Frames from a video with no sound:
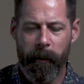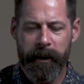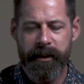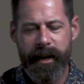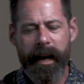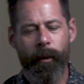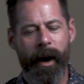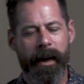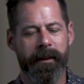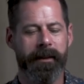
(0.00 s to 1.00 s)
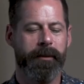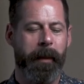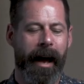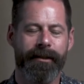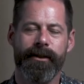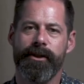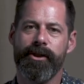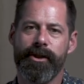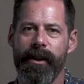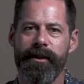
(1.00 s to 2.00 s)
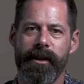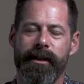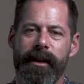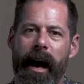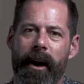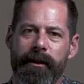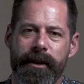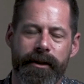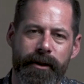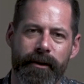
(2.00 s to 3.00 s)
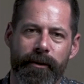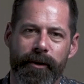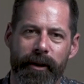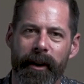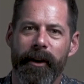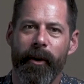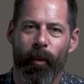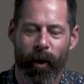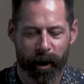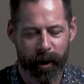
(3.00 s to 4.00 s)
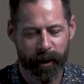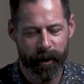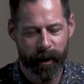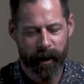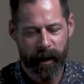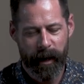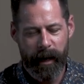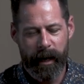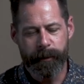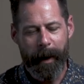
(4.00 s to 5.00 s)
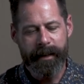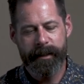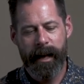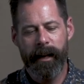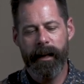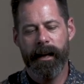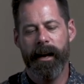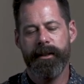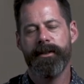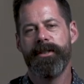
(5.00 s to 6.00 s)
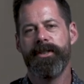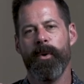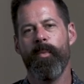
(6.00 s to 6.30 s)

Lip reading: But the second way that this passage shows us how to do good work is by telling us to